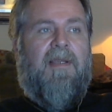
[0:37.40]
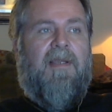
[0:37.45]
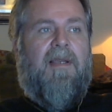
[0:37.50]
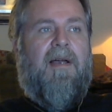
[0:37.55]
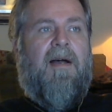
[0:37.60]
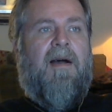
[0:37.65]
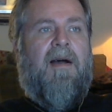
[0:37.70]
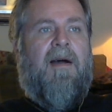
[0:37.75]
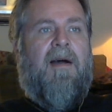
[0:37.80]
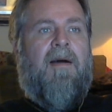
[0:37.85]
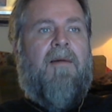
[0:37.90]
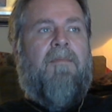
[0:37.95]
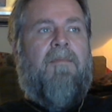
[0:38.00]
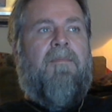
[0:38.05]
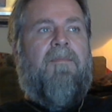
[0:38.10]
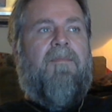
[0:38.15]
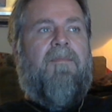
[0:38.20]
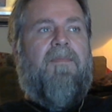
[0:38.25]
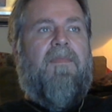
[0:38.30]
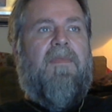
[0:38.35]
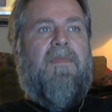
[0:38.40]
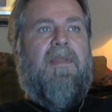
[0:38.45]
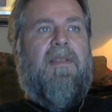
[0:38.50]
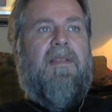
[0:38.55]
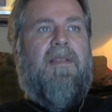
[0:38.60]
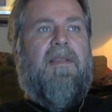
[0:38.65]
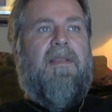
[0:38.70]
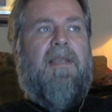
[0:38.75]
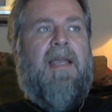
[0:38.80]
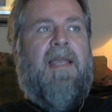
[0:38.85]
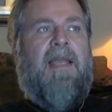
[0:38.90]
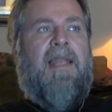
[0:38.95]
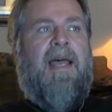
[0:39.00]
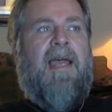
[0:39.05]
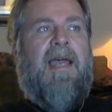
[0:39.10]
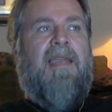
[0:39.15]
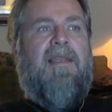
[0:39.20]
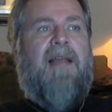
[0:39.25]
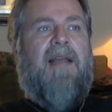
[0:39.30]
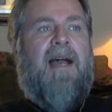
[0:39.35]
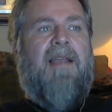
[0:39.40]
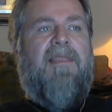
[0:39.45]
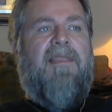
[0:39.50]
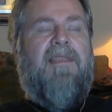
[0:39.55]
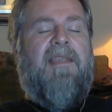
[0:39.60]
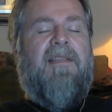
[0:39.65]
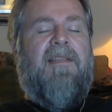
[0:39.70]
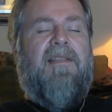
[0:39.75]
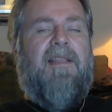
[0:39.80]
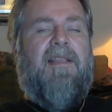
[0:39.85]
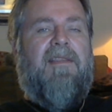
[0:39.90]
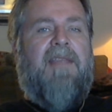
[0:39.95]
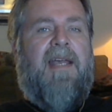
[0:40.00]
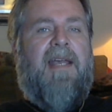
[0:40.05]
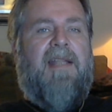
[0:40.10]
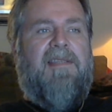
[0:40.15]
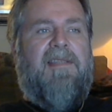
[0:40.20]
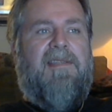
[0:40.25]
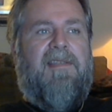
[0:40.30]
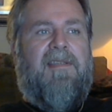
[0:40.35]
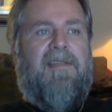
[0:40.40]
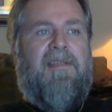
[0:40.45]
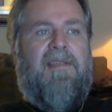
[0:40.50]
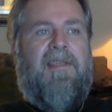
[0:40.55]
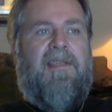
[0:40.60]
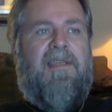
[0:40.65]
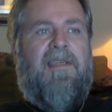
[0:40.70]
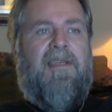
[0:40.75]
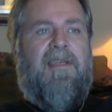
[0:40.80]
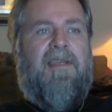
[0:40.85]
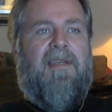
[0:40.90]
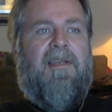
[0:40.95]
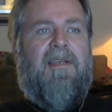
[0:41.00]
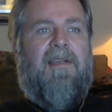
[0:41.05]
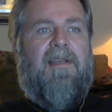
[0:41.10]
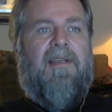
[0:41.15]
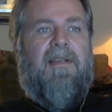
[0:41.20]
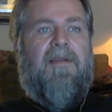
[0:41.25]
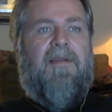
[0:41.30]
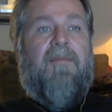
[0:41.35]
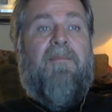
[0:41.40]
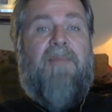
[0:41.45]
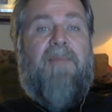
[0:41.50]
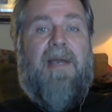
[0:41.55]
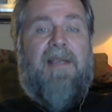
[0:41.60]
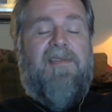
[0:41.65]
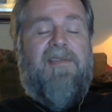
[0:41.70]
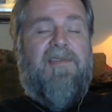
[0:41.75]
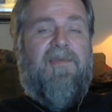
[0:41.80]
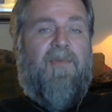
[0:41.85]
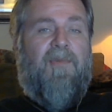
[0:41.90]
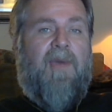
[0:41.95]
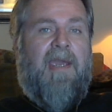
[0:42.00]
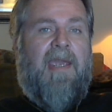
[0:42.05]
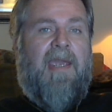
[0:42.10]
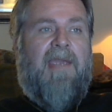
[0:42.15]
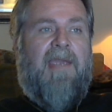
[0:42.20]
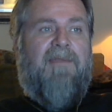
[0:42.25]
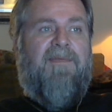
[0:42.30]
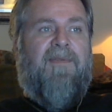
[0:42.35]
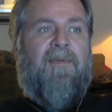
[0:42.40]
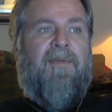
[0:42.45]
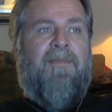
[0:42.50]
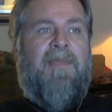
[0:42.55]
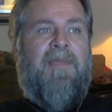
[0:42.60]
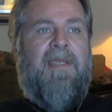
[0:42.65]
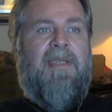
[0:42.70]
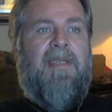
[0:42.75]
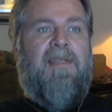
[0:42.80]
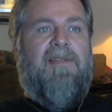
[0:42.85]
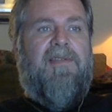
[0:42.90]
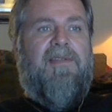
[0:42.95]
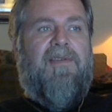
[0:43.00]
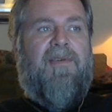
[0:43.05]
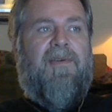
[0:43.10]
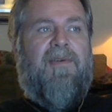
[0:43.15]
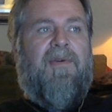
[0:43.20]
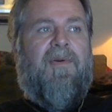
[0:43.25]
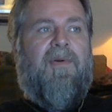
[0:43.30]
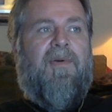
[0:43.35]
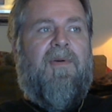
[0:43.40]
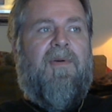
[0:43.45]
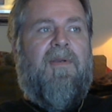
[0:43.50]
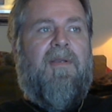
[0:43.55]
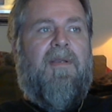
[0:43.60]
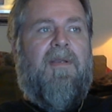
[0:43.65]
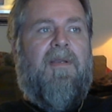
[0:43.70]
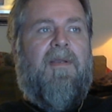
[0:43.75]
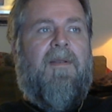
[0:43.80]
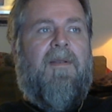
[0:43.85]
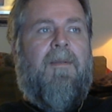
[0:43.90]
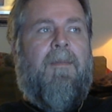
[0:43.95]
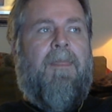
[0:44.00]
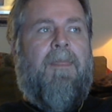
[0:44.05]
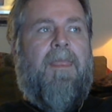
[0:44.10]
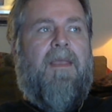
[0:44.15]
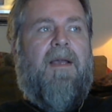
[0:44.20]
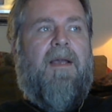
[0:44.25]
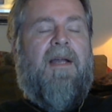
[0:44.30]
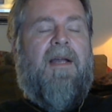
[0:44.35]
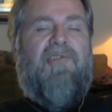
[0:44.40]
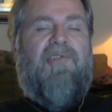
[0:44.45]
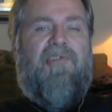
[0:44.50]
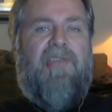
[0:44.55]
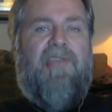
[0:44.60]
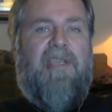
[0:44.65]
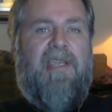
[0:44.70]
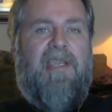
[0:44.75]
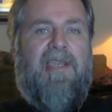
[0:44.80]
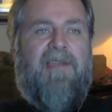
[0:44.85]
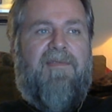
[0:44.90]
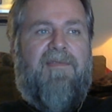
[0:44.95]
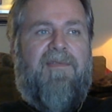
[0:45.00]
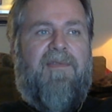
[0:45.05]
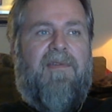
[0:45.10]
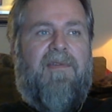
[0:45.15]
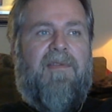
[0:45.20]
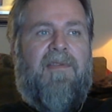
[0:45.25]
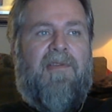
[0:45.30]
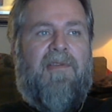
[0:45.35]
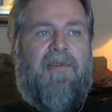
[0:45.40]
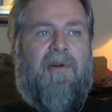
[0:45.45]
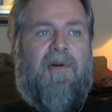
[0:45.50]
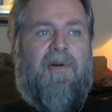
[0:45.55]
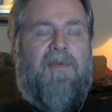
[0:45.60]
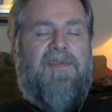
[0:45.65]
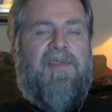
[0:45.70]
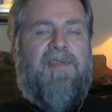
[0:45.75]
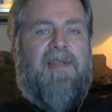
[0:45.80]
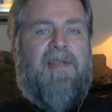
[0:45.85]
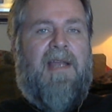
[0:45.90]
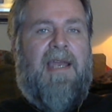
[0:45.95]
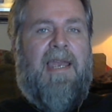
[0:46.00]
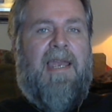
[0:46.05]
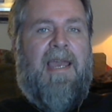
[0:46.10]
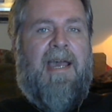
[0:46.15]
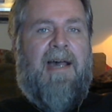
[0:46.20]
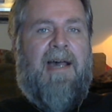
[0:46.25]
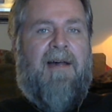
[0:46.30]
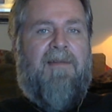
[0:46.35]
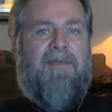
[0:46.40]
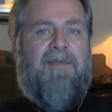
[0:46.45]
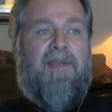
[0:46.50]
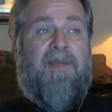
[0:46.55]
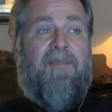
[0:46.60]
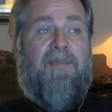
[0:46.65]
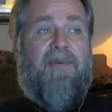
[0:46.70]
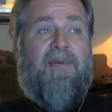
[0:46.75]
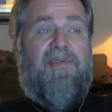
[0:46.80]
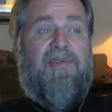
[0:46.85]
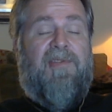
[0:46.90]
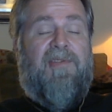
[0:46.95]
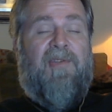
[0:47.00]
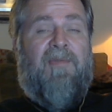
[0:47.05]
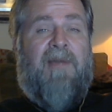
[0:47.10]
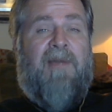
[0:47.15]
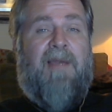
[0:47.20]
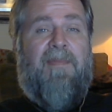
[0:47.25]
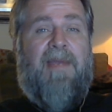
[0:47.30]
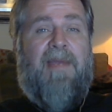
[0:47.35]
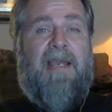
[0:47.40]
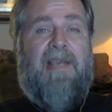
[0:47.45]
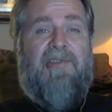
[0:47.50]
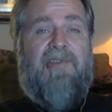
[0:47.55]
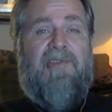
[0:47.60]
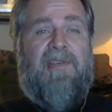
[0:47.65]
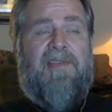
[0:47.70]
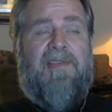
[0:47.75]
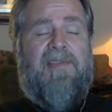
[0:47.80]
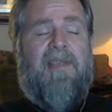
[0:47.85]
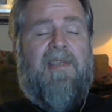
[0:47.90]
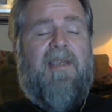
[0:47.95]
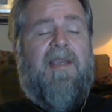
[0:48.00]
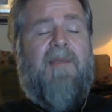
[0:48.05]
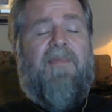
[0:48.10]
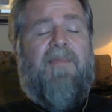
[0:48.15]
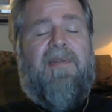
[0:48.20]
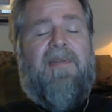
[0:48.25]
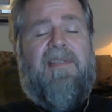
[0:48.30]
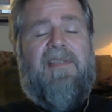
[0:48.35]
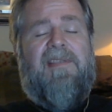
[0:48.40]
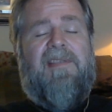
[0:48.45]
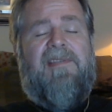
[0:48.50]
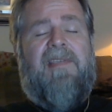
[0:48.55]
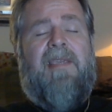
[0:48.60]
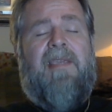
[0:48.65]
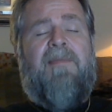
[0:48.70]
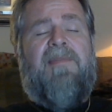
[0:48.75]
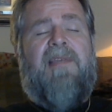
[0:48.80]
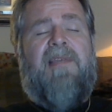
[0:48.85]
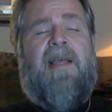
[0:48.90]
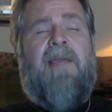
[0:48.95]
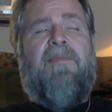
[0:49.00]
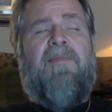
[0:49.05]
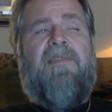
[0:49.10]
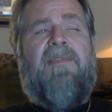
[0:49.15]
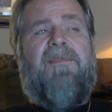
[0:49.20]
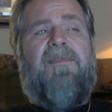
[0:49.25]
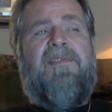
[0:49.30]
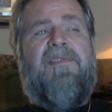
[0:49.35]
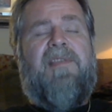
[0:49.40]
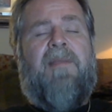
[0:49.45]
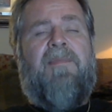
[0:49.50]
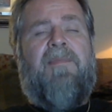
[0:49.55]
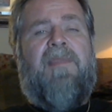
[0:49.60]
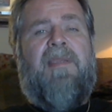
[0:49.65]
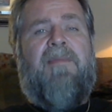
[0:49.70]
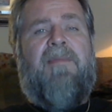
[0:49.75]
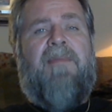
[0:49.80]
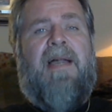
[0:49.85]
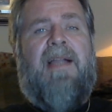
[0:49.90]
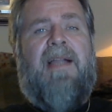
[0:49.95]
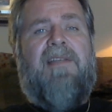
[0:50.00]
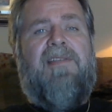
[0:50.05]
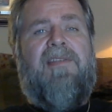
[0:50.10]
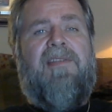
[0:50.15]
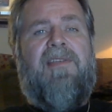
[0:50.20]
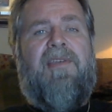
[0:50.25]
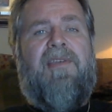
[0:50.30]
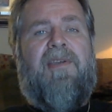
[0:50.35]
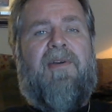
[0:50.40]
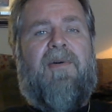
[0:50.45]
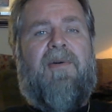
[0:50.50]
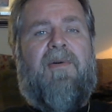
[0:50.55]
And I think that that's the best way for me to achieve the goals that I have and pursue my passions, but at the same time give something back to you,